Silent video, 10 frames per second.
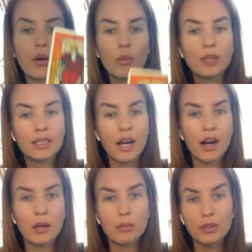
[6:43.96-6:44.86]
with the
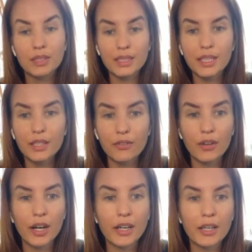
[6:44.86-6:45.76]
armor,
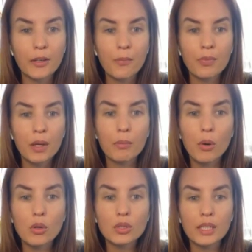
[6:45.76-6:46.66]
signifying
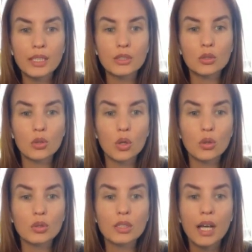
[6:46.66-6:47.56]
both his
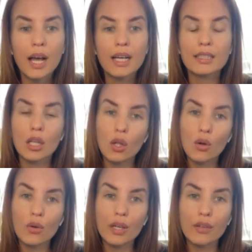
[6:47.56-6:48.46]
roles as a
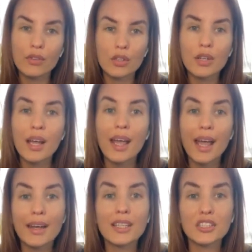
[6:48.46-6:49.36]
lawgiver
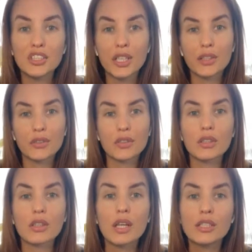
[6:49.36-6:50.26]
and a
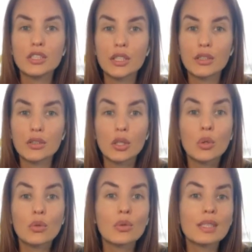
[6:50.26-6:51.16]
general
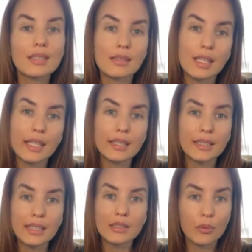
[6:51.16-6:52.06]
who is
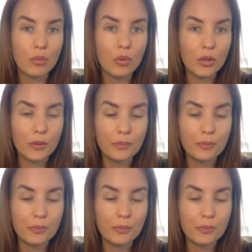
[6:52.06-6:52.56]
leading the war.